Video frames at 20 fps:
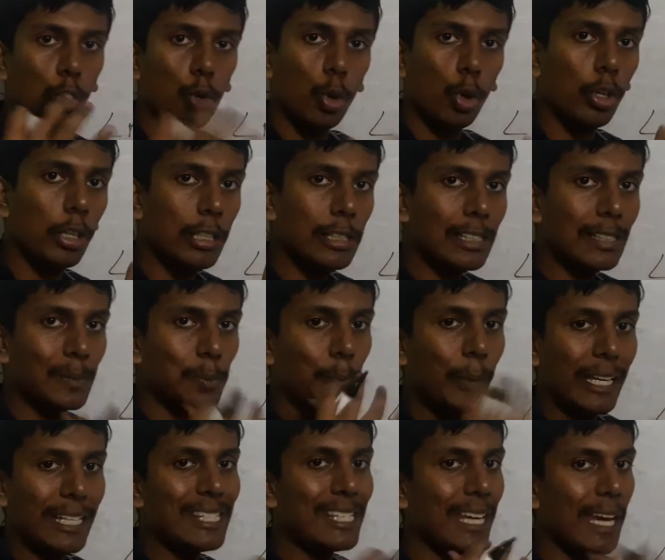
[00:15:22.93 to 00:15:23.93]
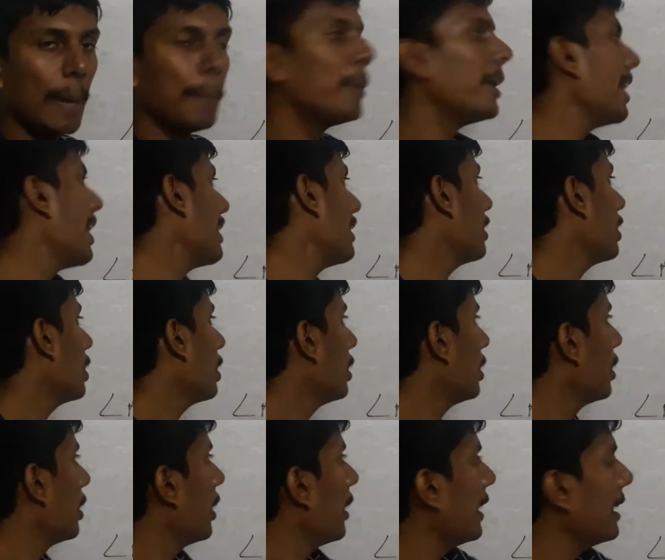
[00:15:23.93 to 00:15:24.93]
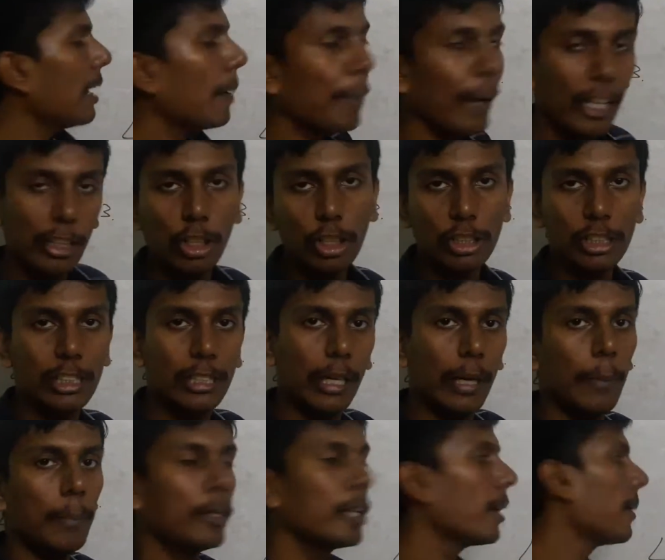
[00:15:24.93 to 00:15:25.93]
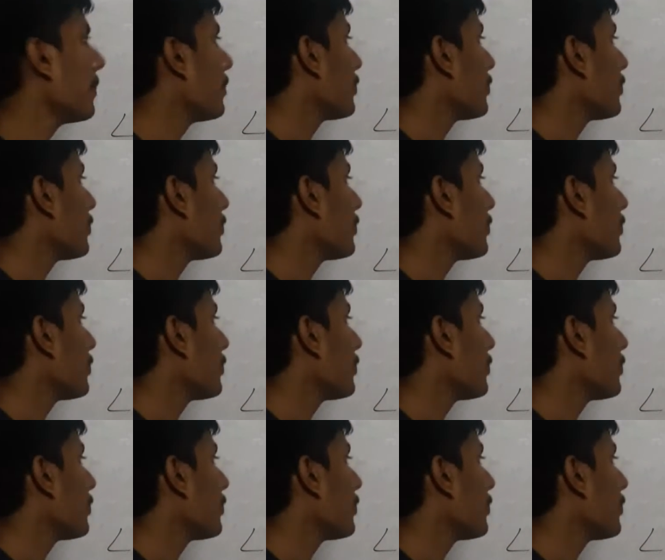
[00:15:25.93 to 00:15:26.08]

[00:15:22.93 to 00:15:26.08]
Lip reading: Google Speech API in a Python script.